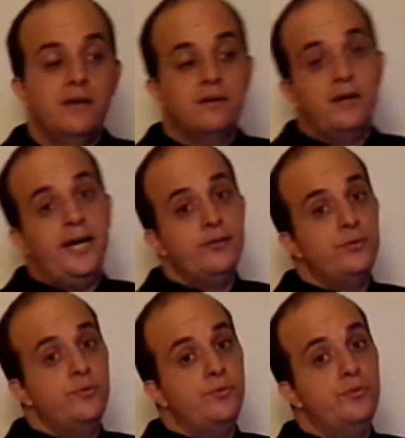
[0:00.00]
I
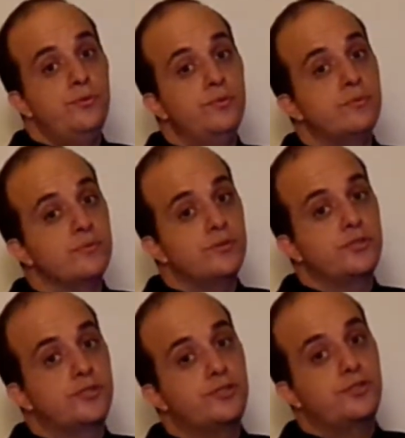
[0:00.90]
do.
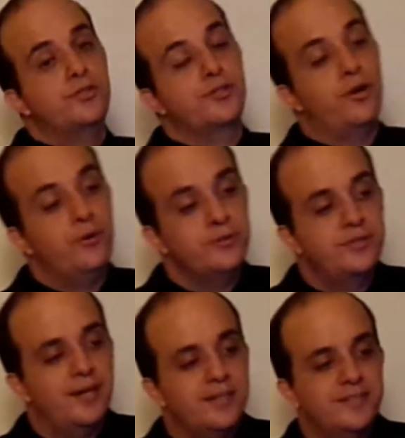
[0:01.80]
So
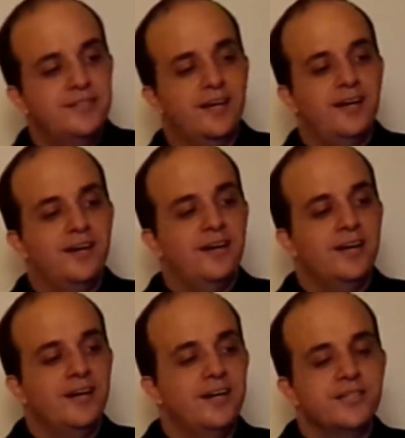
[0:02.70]
does
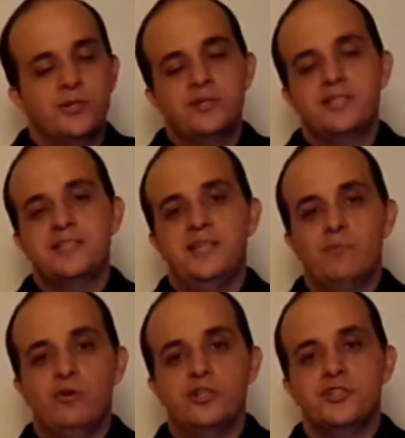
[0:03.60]

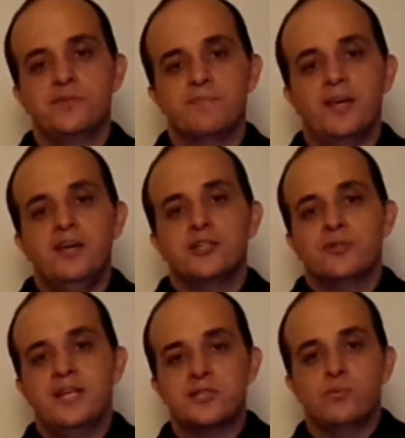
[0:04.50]
SEMrush. So
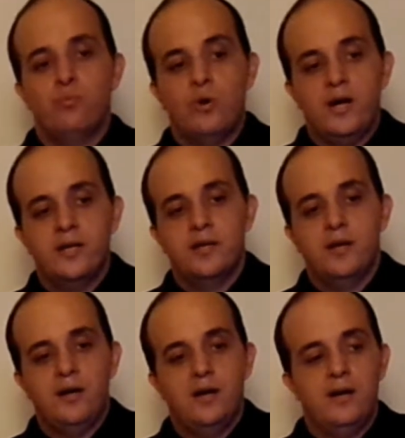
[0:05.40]
that's
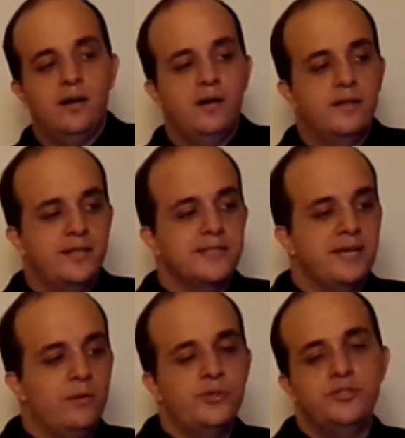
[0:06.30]

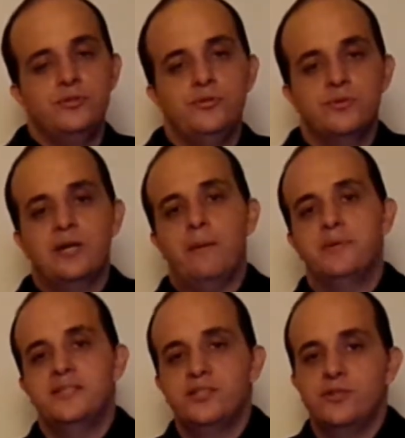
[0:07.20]
how we do
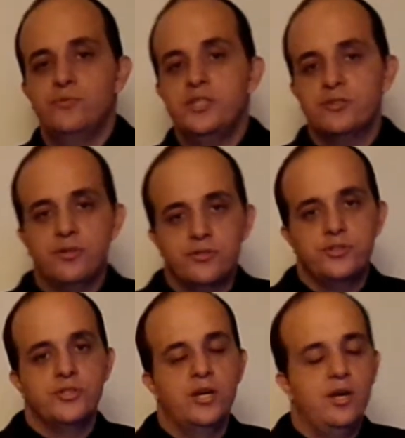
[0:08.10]
competition
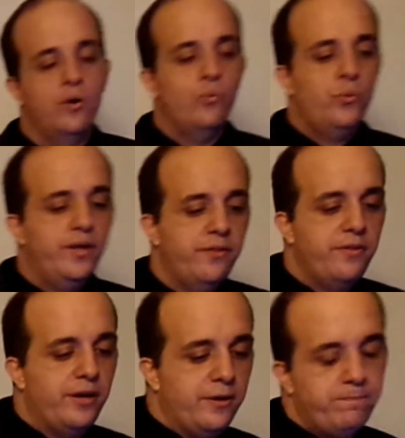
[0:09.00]
research with
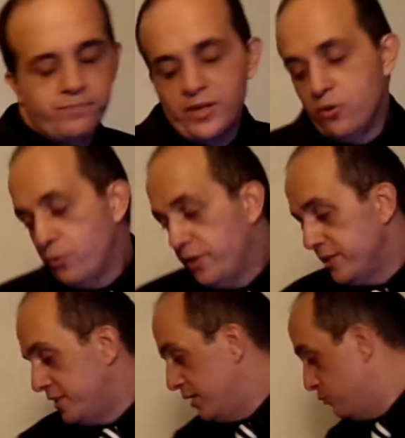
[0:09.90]

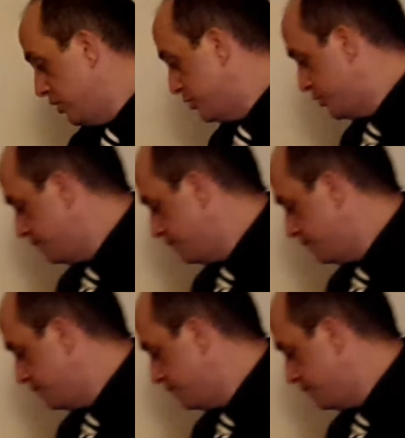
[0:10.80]
SEMrush.